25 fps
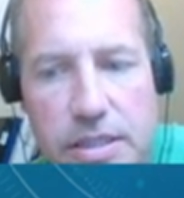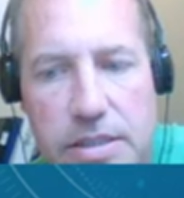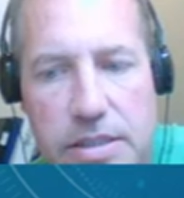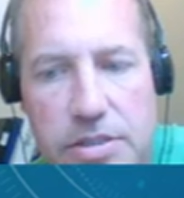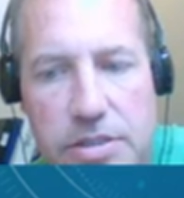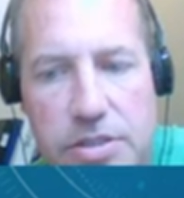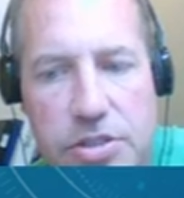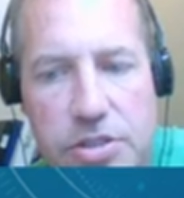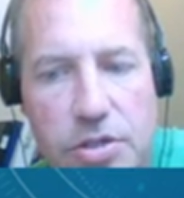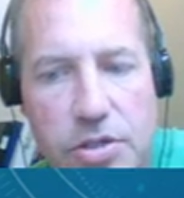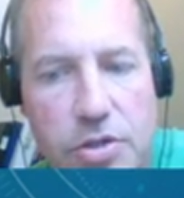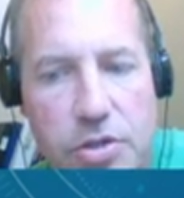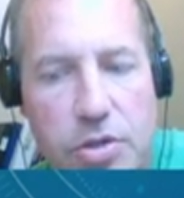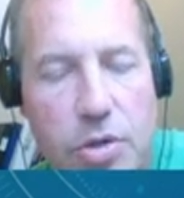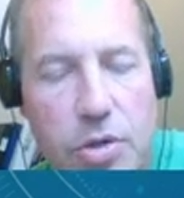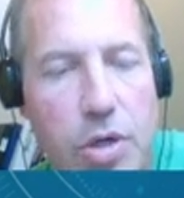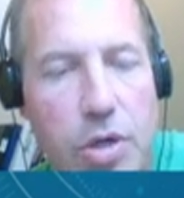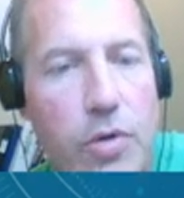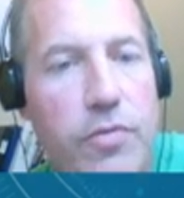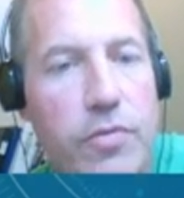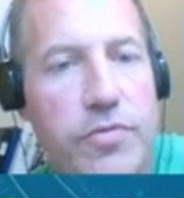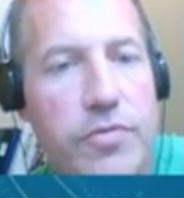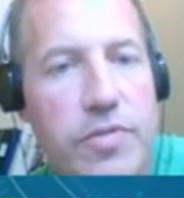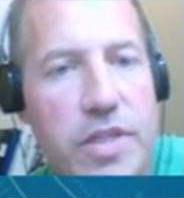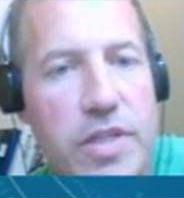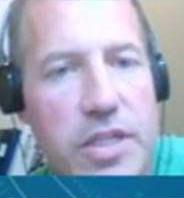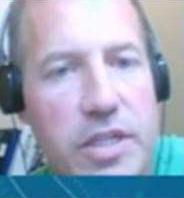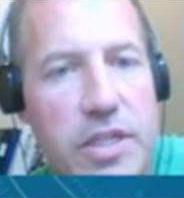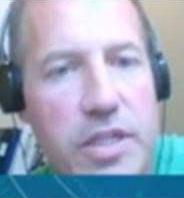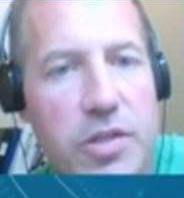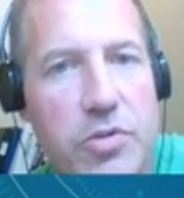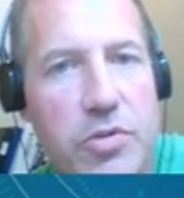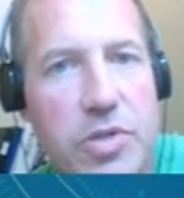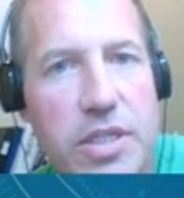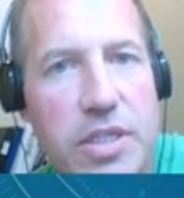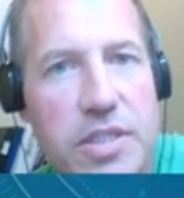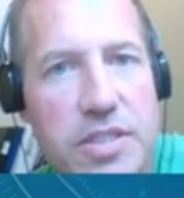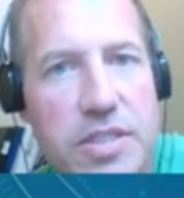so hopefully you
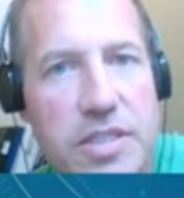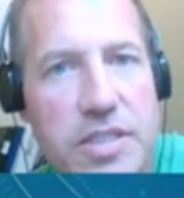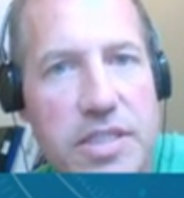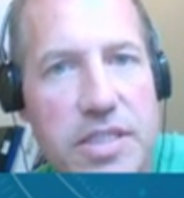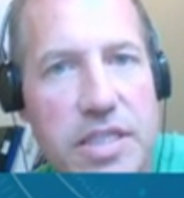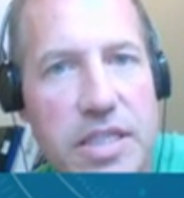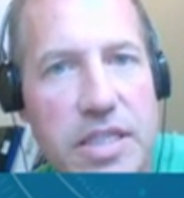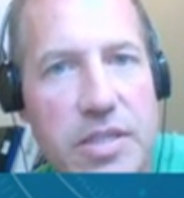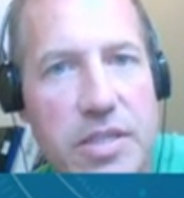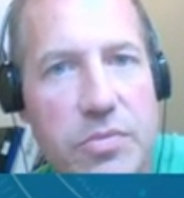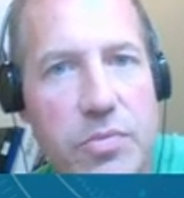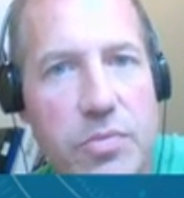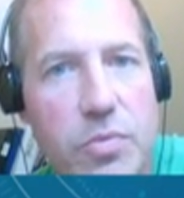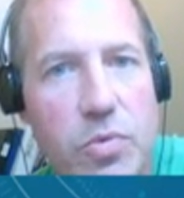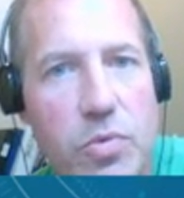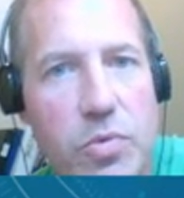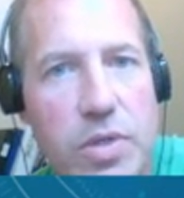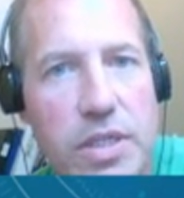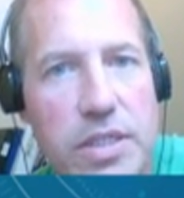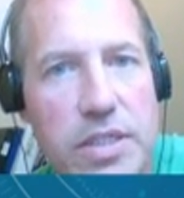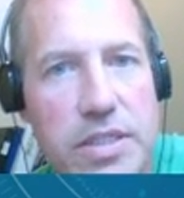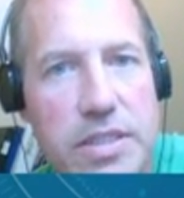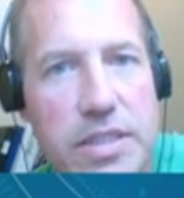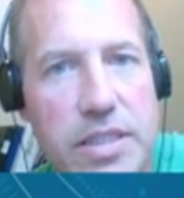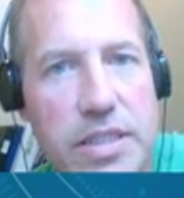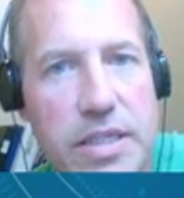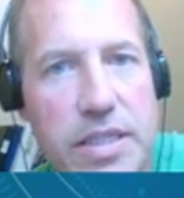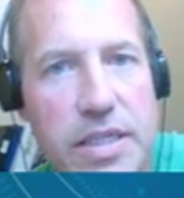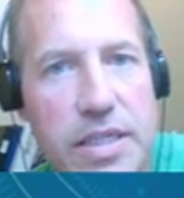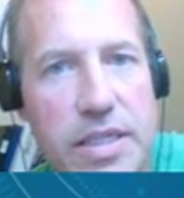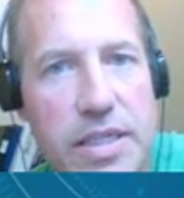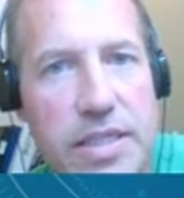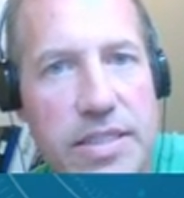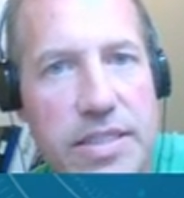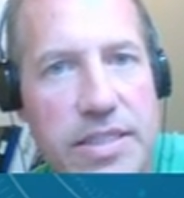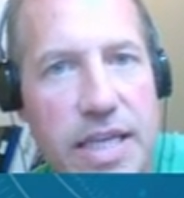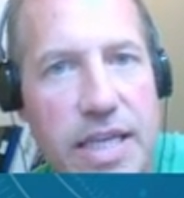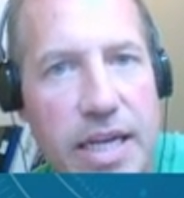can see what
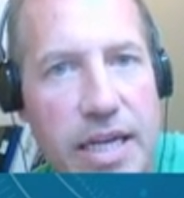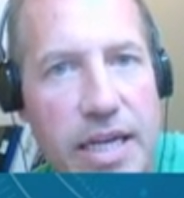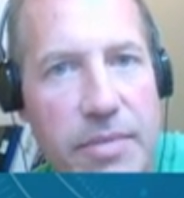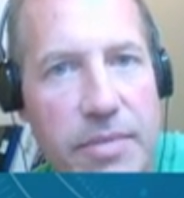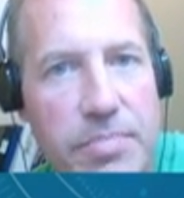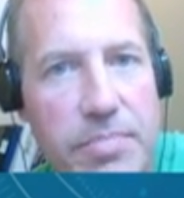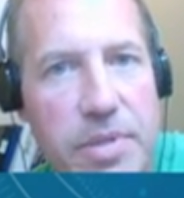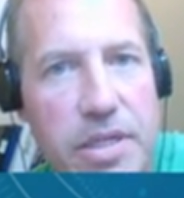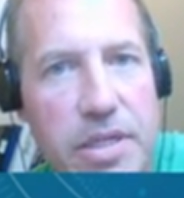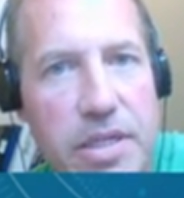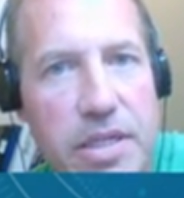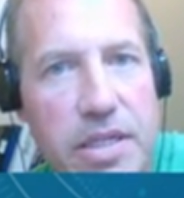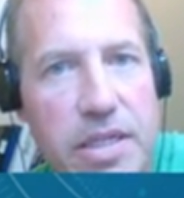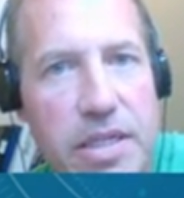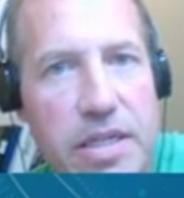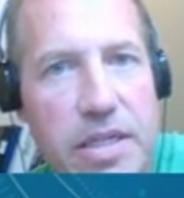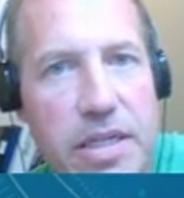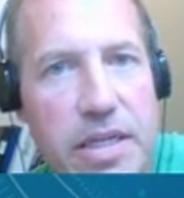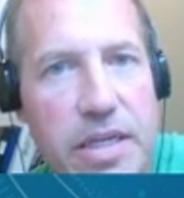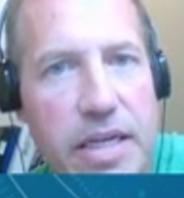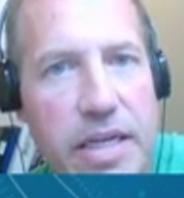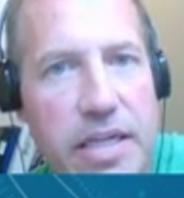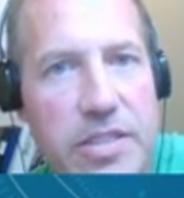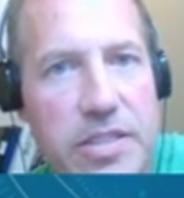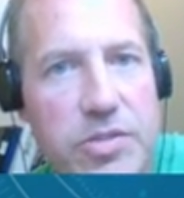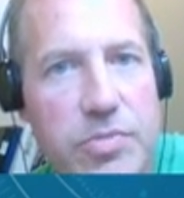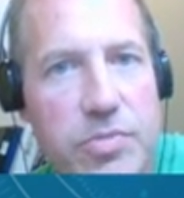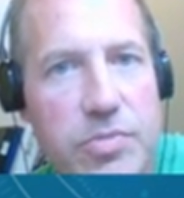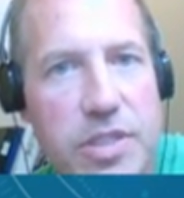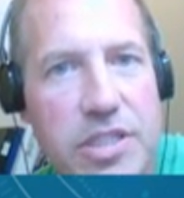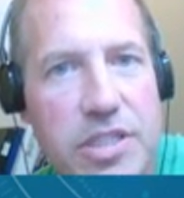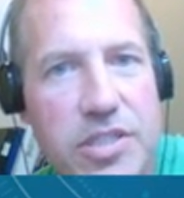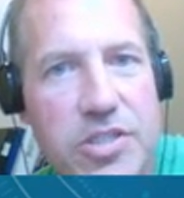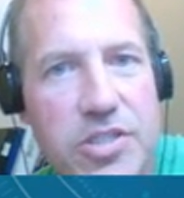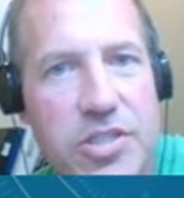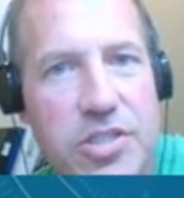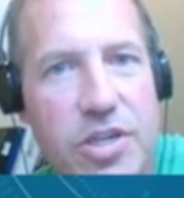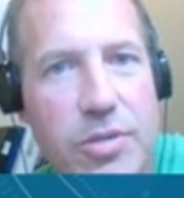is happening as we
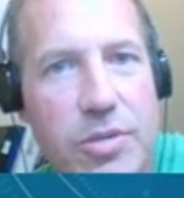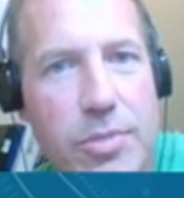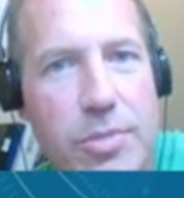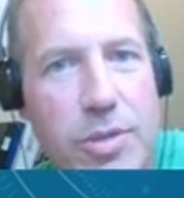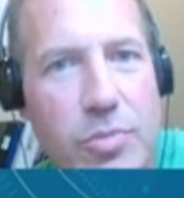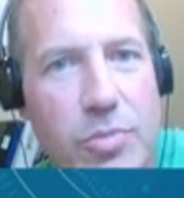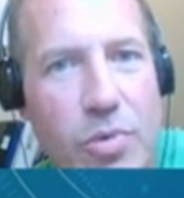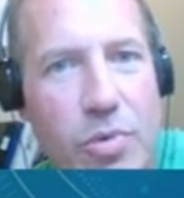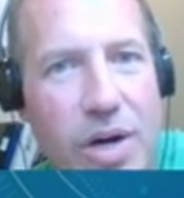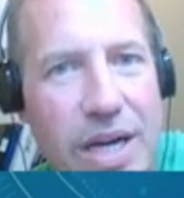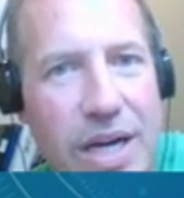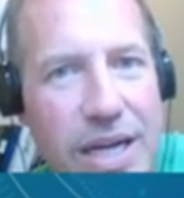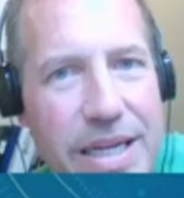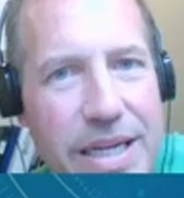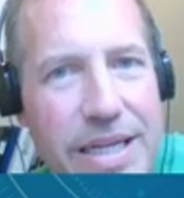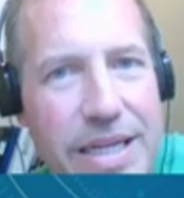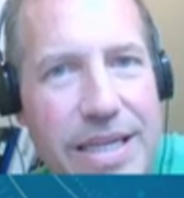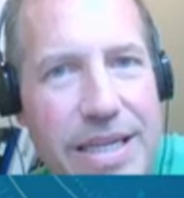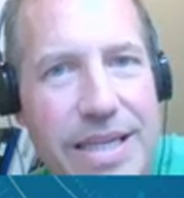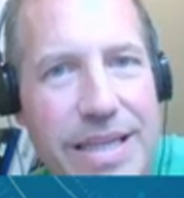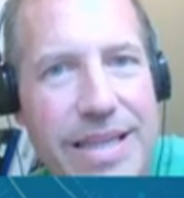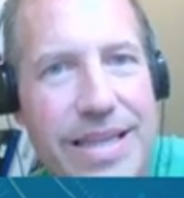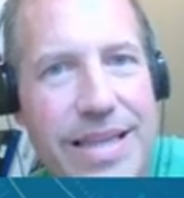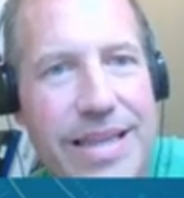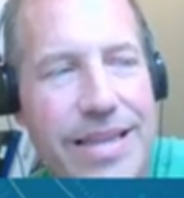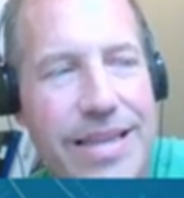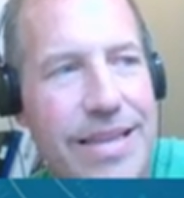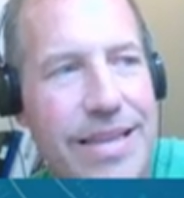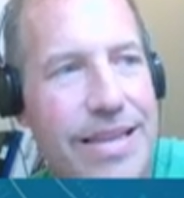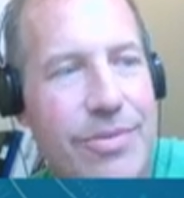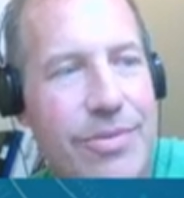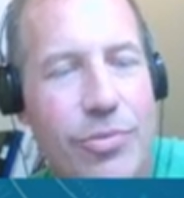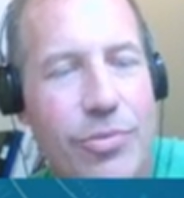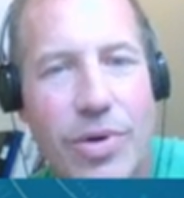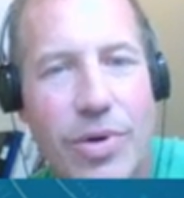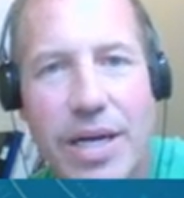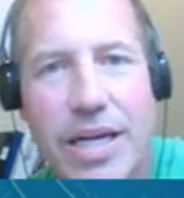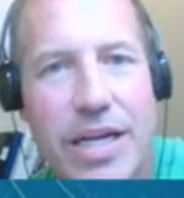determine why
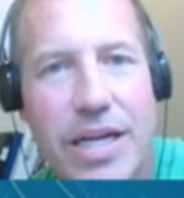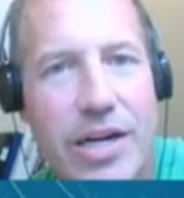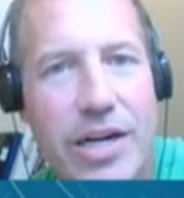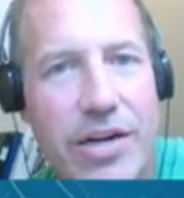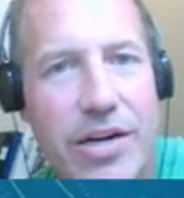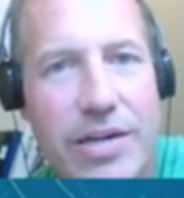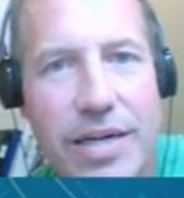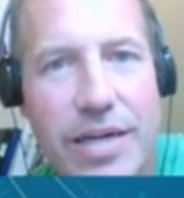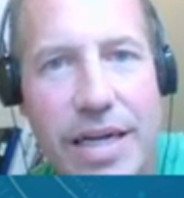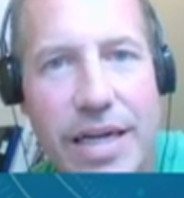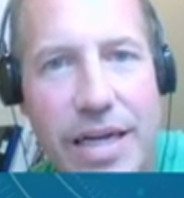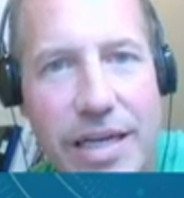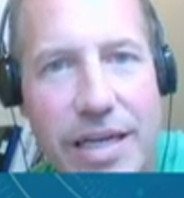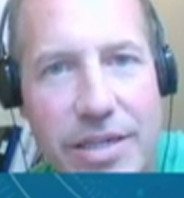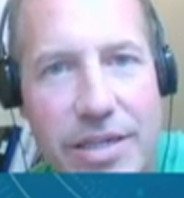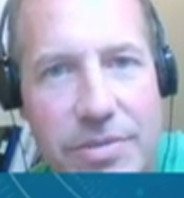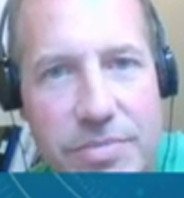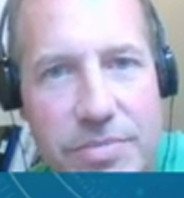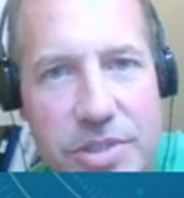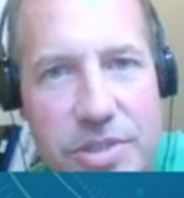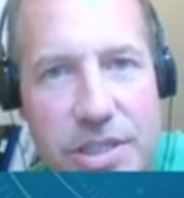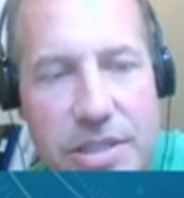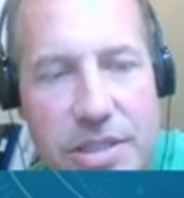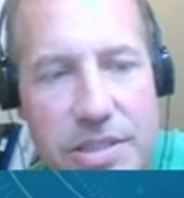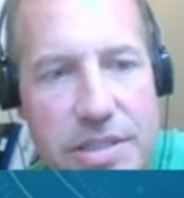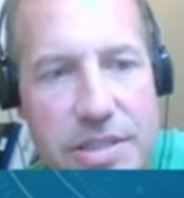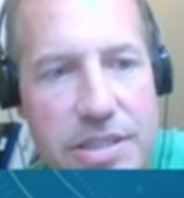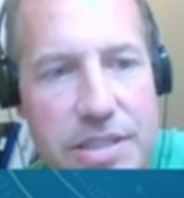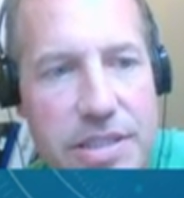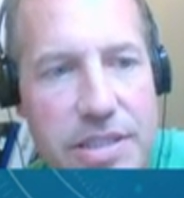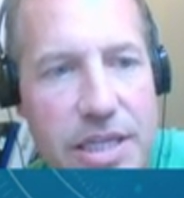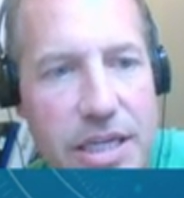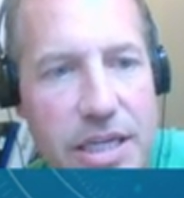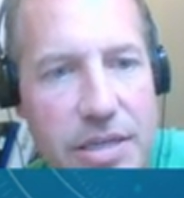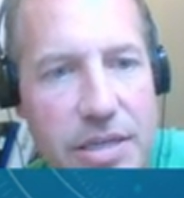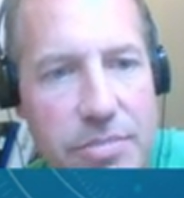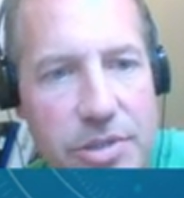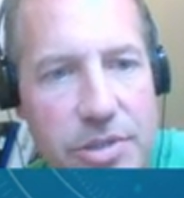are atoms
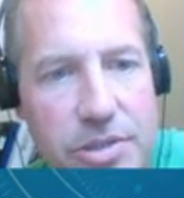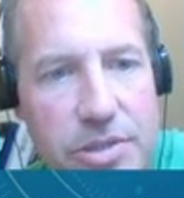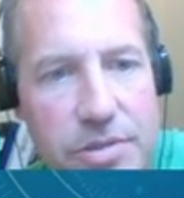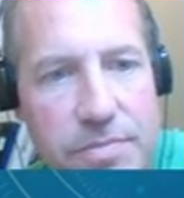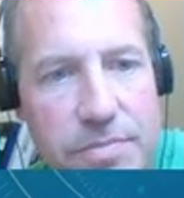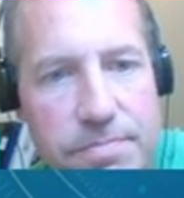unstable.